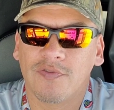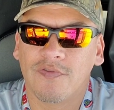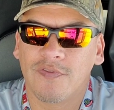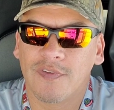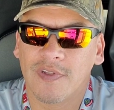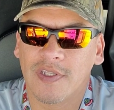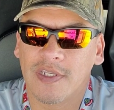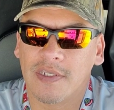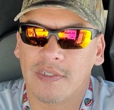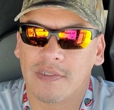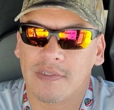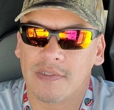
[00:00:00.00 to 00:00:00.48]

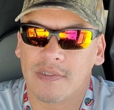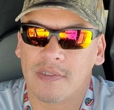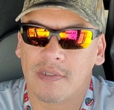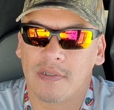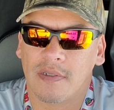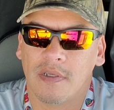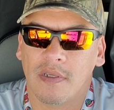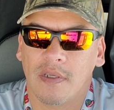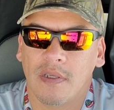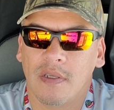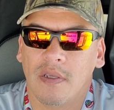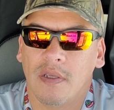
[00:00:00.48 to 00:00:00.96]
fleets.
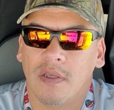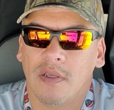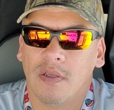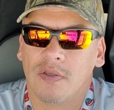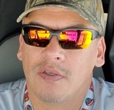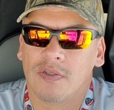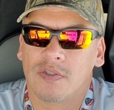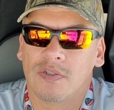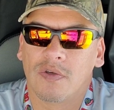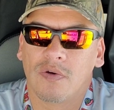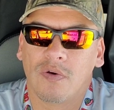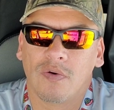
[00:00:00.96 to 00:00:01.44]

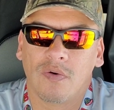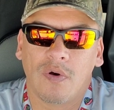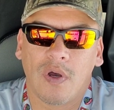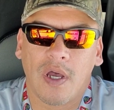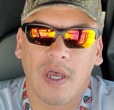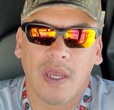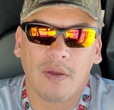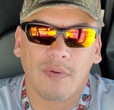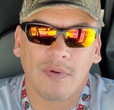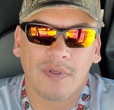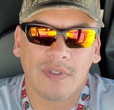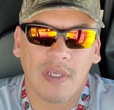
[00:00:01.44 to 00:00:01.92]
So
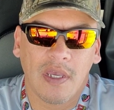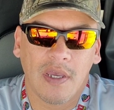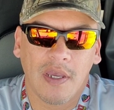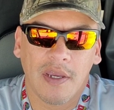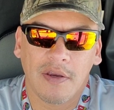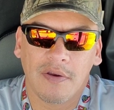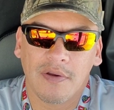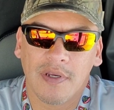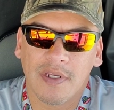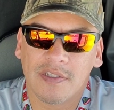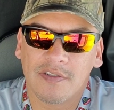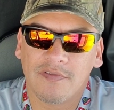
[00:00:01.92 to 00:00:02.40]
I was
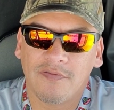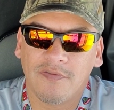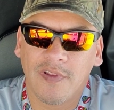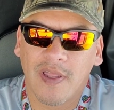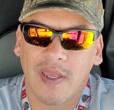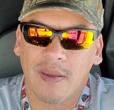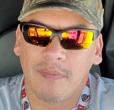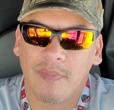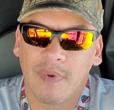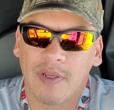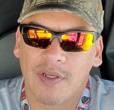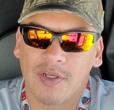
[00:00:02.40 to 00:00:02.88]
hired as a
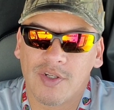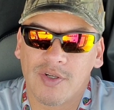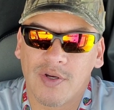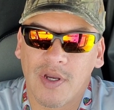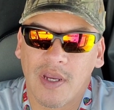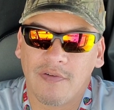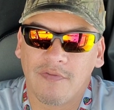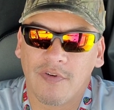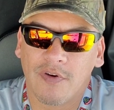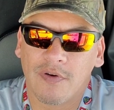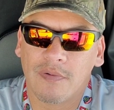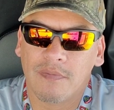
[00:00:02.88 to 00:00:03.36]
flatbed
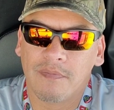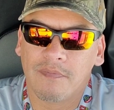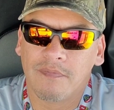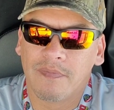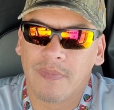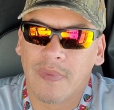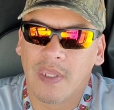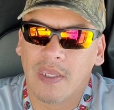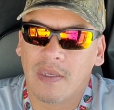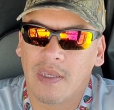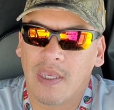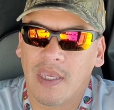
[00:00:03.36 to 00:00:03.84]
driver,
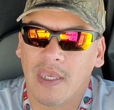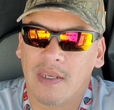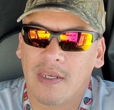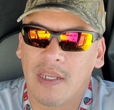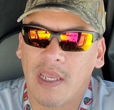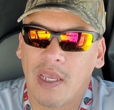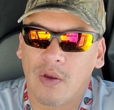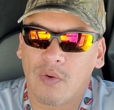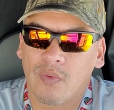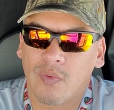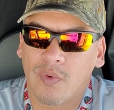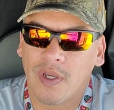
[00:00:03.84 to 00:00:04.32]
and
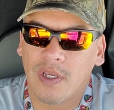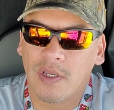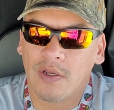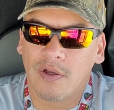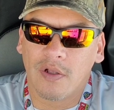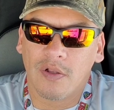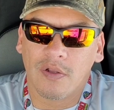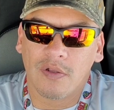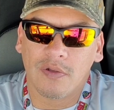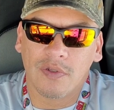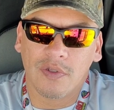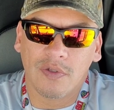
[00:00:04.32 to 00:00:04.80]
at
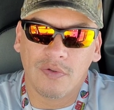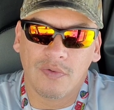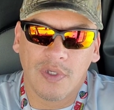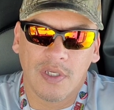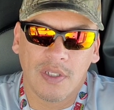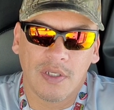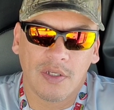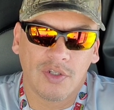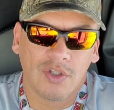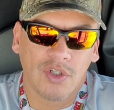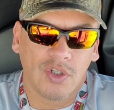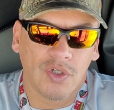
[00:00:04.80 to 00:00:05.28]
Rail you
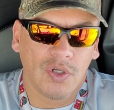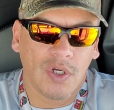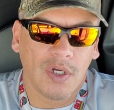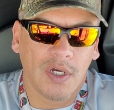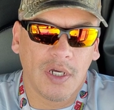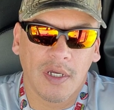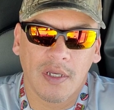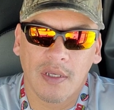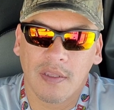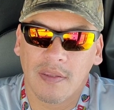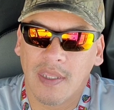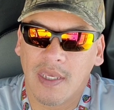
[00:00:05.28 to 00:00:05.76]
get a
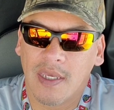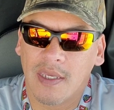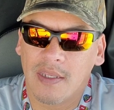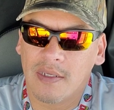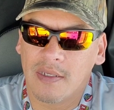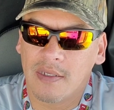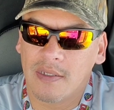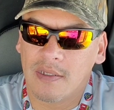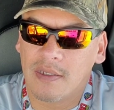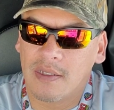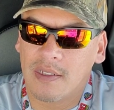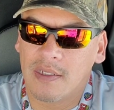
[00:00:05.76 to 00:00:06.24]
truck that
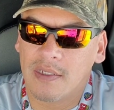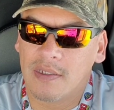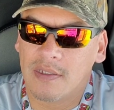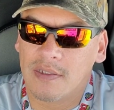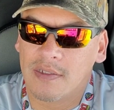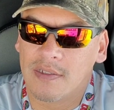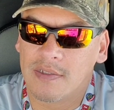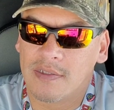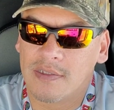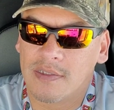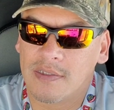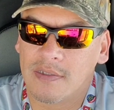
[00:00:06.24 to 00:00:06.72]

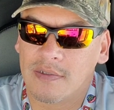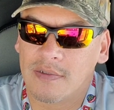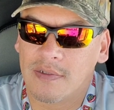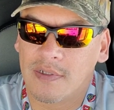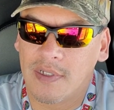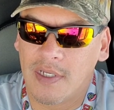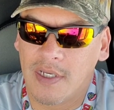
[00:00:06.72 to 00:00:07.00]
is